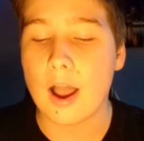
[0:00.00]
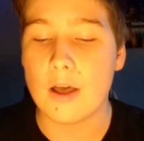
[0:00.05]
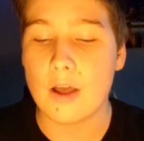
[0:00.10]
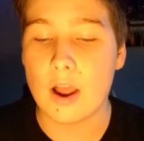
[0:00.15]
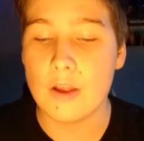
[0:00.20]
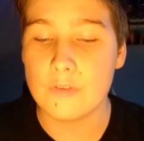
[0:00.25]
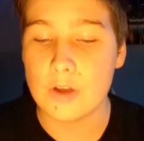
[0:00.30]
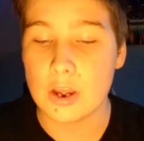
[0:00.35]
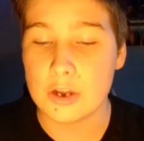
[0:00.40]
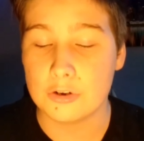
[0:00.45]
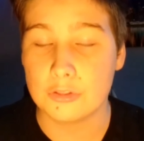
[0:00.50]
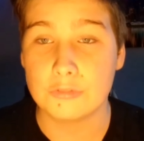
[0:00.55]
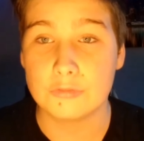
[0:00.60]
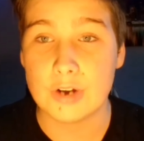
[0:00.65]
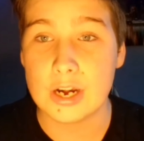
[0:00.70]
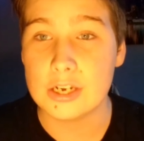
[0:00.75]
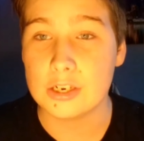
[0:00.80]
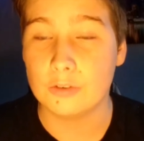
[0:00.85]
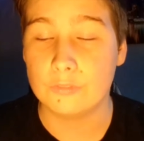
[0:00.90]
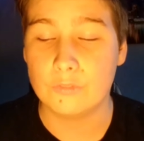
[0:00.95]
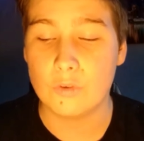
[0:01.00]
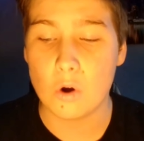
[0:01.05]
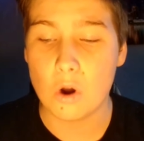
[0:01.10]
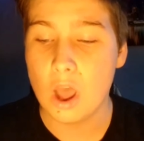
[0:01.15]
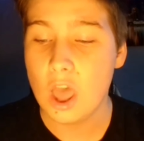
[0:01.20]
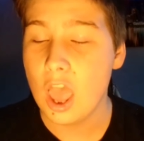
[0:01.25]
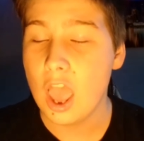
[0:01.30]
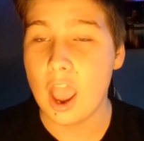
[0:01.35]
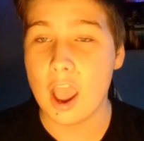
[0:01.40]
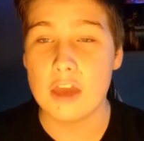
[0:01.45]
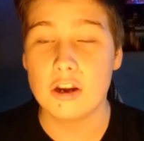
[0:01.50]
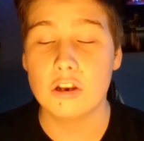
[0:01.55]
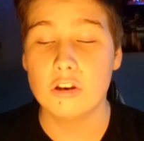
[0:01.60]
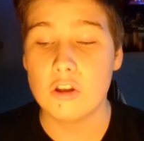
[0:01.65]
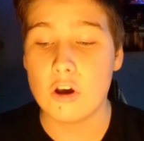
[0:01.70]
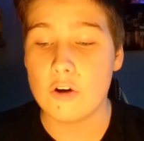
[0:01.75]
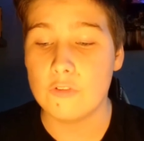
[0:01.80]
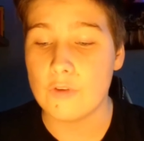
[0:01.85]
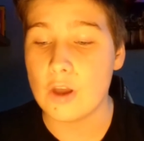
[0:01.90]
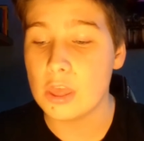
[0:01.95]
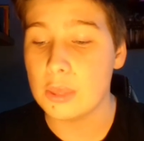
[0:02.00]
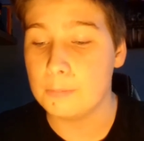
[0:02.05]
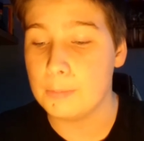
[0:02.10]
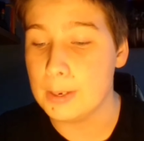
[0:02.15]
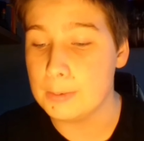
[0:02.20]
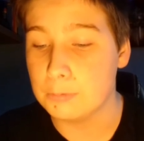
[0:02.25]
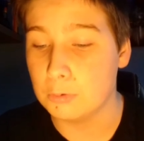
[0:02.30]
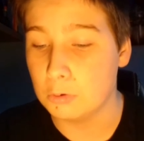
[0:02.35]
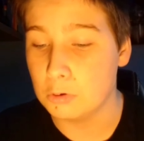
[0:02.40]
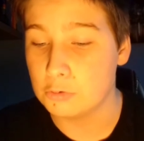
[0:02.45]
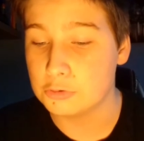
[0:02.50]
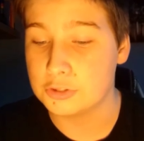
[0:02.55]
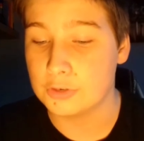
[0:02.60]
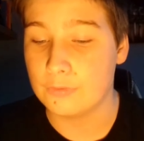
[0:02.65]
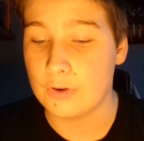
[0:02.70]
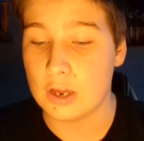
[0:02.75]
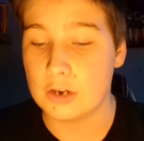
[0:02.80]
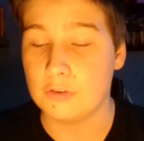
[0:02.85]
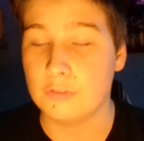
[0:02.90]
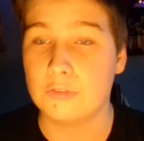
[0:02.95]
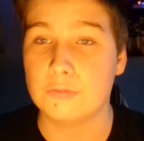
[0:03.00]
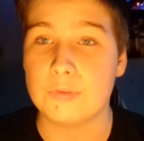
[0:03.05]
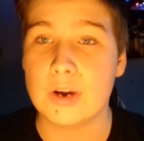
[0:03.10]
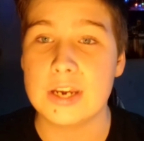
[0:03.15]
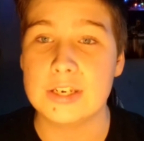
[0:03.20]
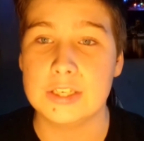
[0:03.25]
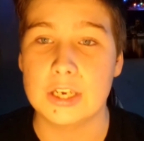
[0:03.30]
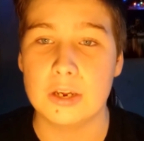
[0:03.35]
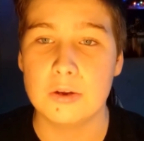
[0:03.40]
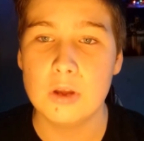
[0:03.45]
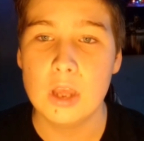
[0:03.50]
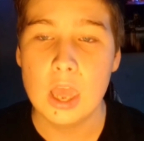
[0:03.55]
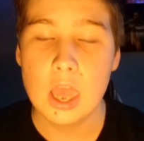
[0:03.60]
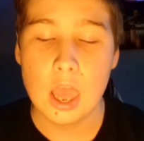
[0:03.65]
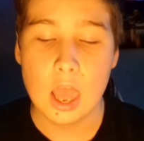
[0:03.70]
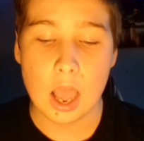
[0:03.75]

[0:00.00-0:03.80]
I've heard on the radio before, and a lot of other people also have heard on the radio.